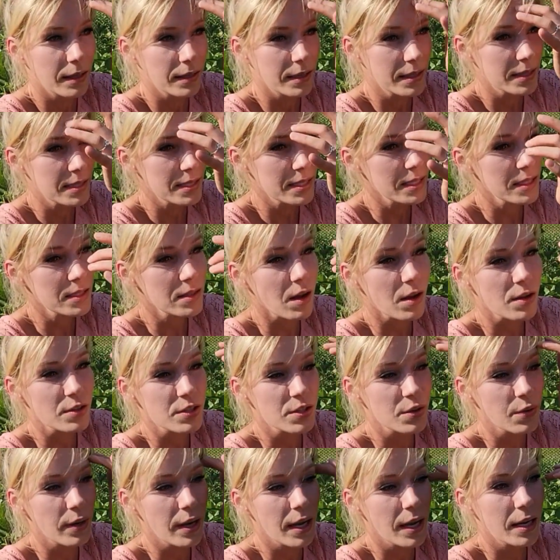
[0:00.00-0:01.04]
This is
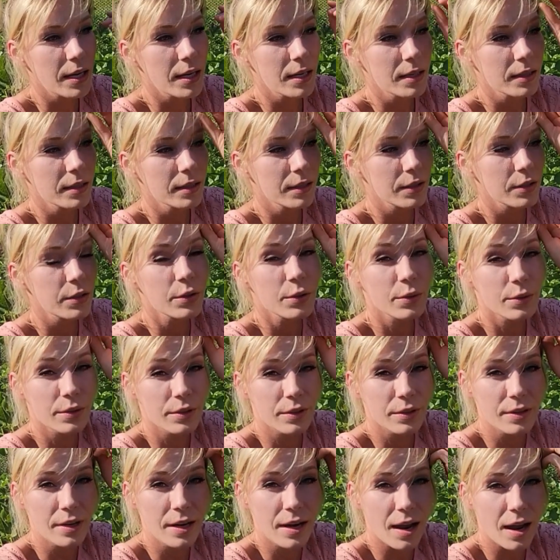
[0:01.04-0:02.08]
also a
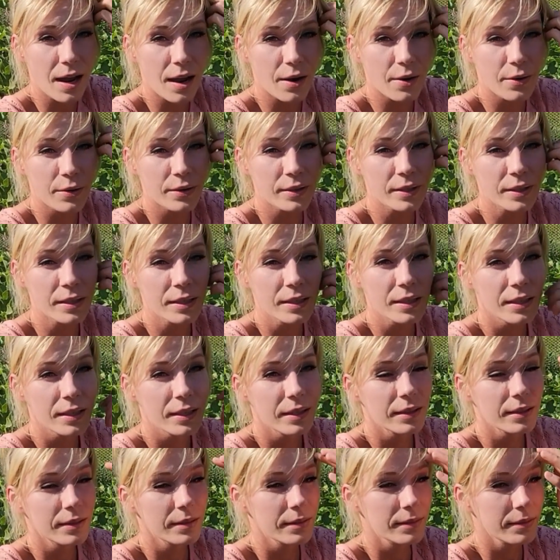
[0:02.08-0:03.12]
neuter noun,
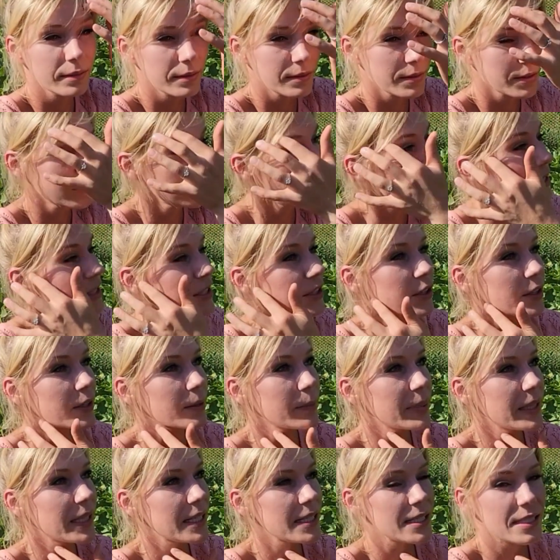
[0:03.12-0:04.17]
so that's
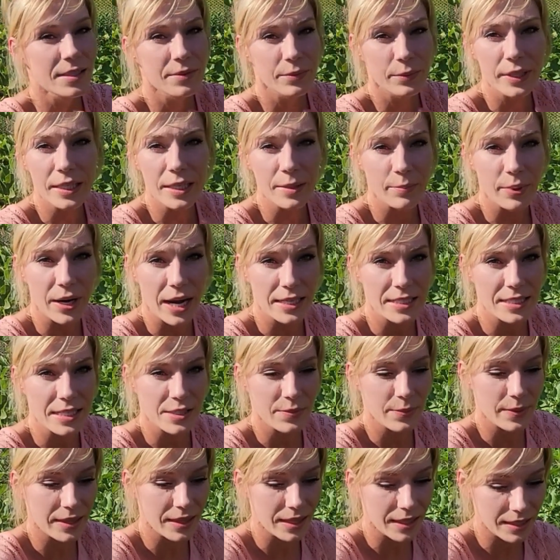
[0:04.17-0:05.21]
good because we can
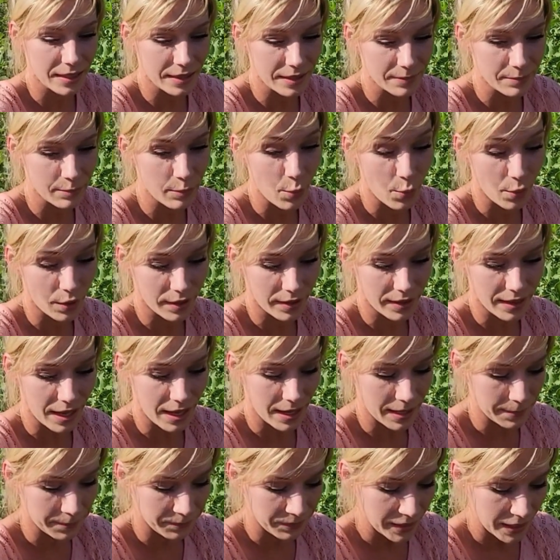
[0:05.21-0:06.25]
practice with it more
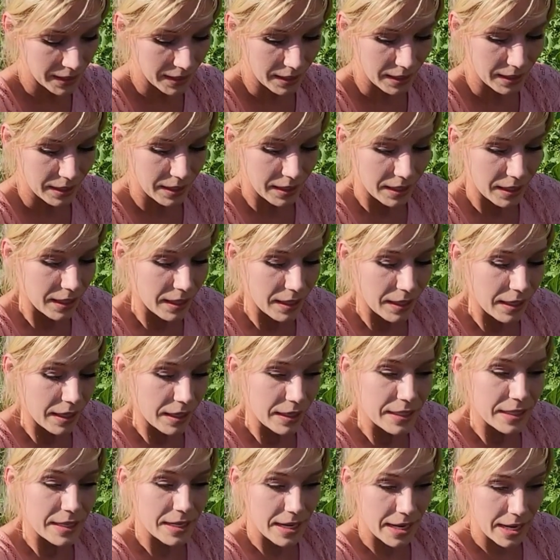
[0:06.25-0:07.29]
then.
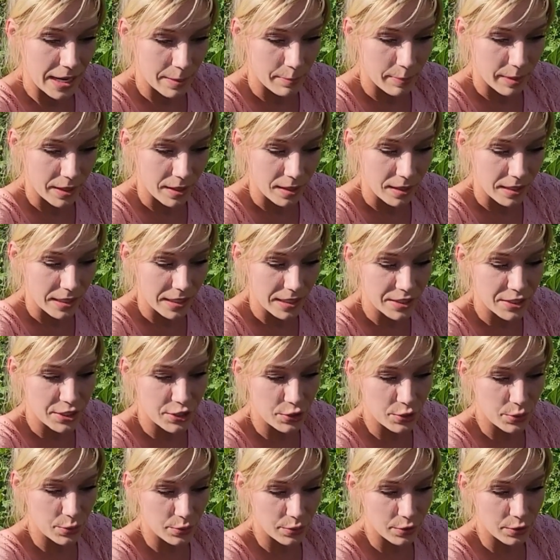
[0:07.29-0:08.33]
Nieba, it's
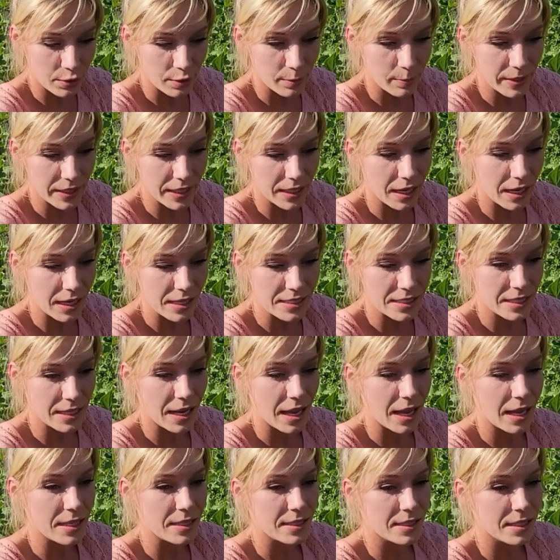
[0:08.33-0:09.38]
neuter because it
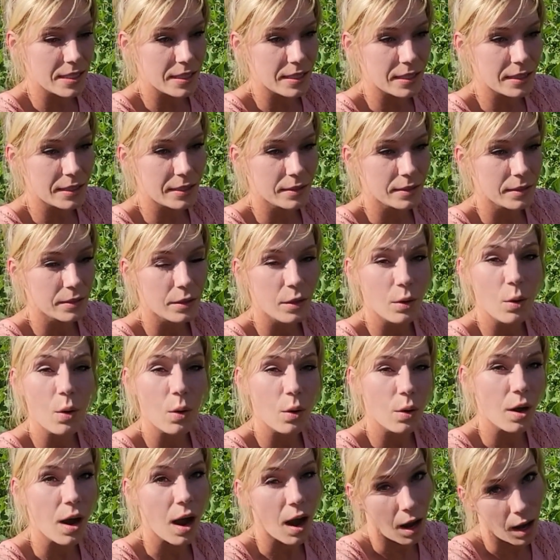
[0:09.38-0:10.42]
ends in
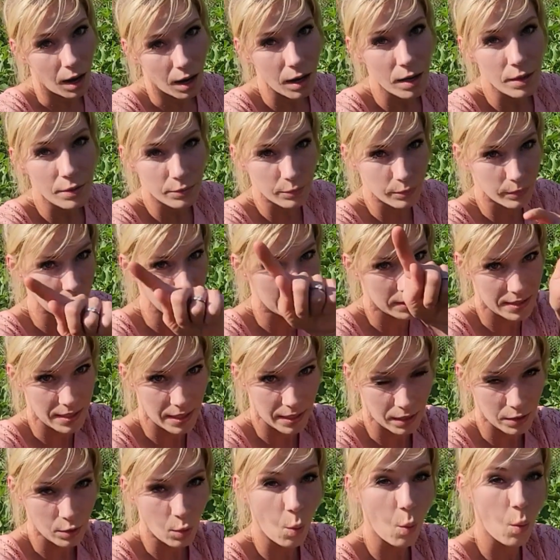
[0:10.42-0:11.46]
a, was
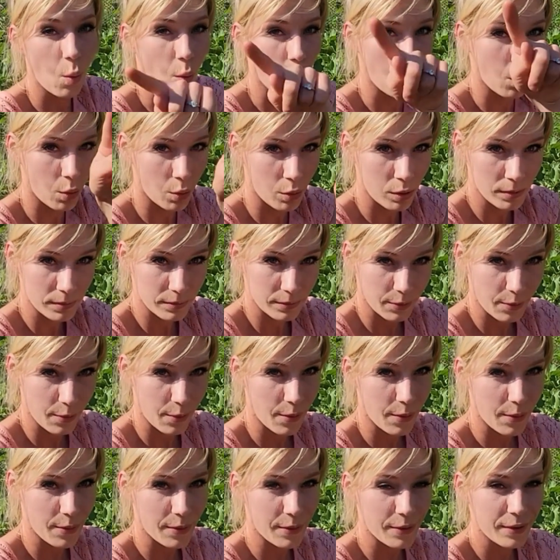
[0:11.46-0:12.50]
like an o,
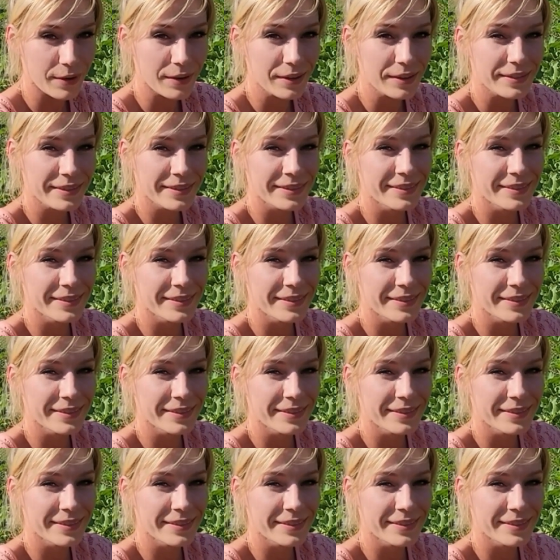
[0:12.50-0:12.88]
o.